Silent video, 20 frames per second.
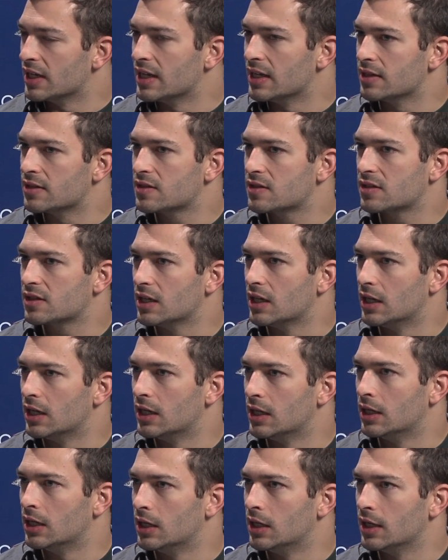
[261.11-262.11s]
It's
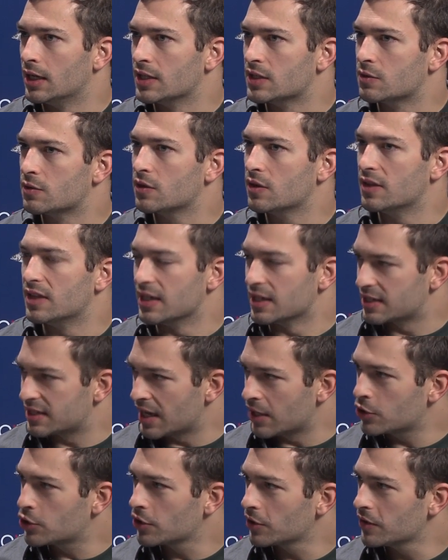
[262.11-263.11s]
uh, it's the
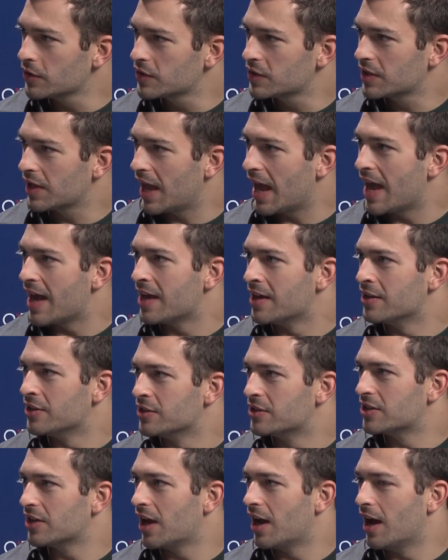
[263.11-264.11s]
essentials and mm-hmm.